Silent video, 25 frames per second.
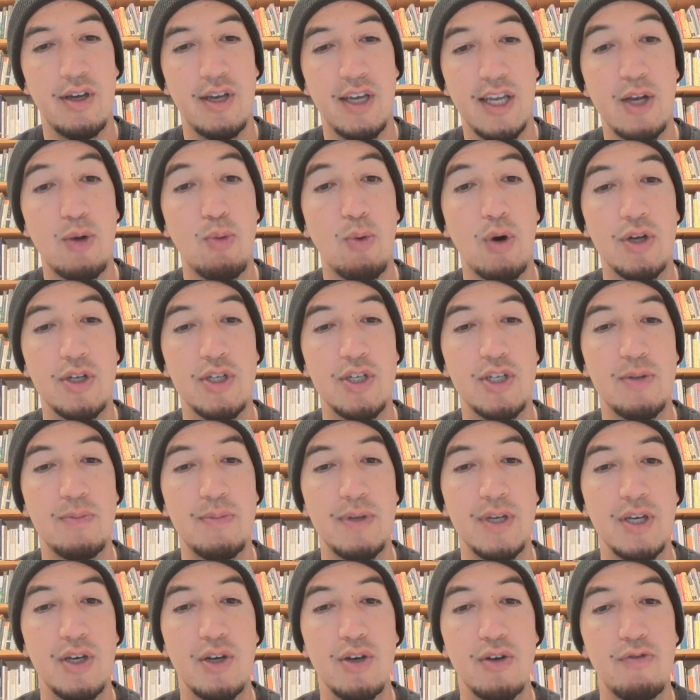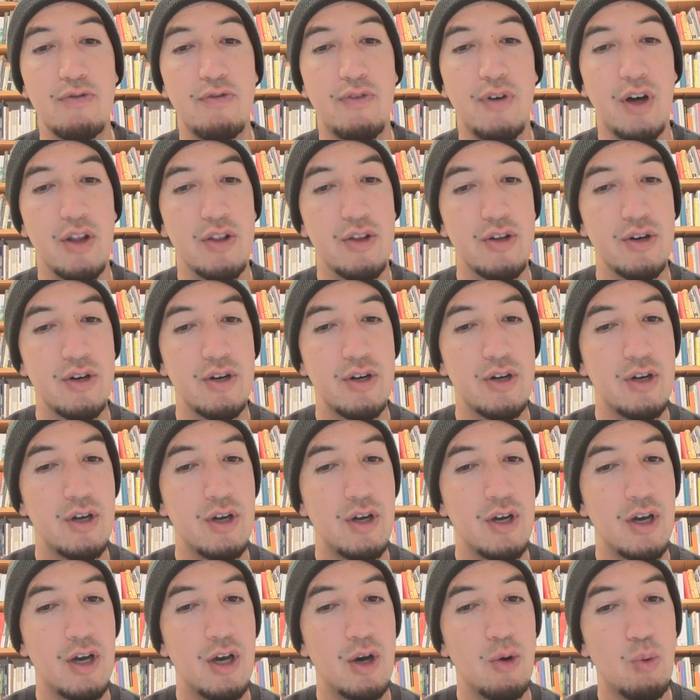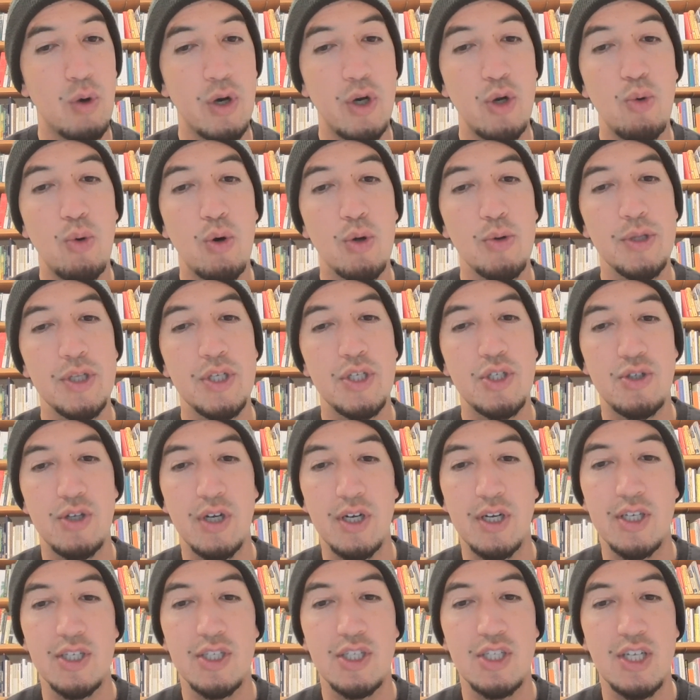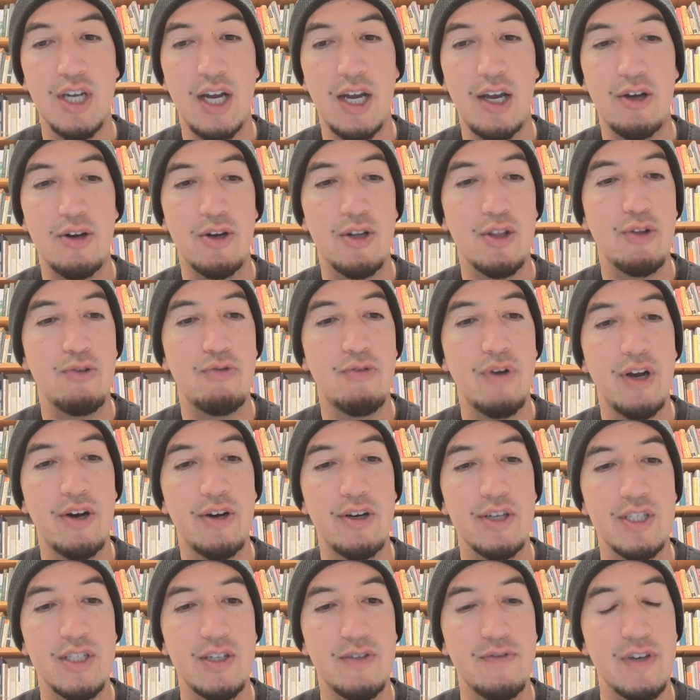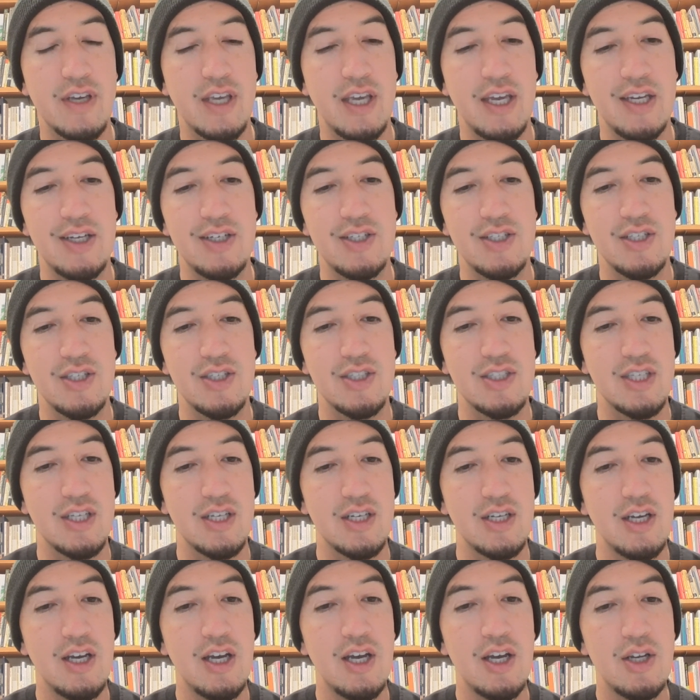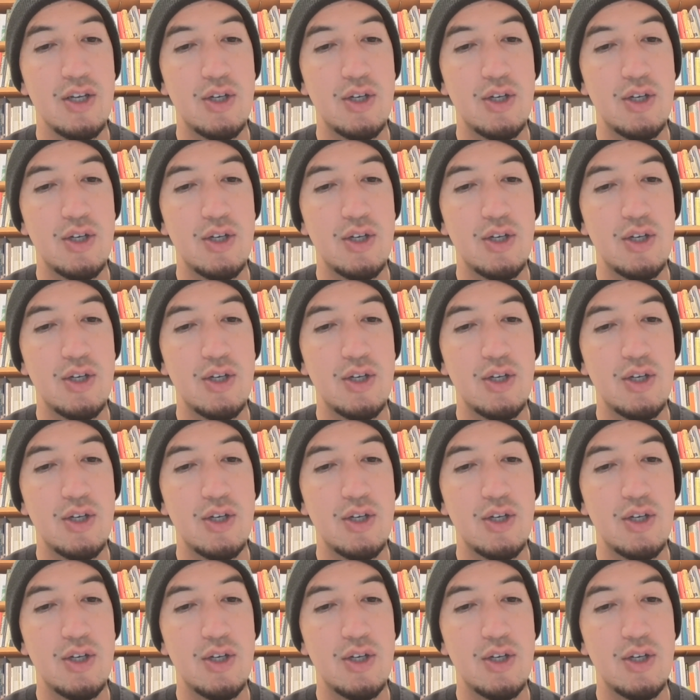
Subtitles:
He'd wanted to be a good father, one who only struck his child on the rarest of occasions and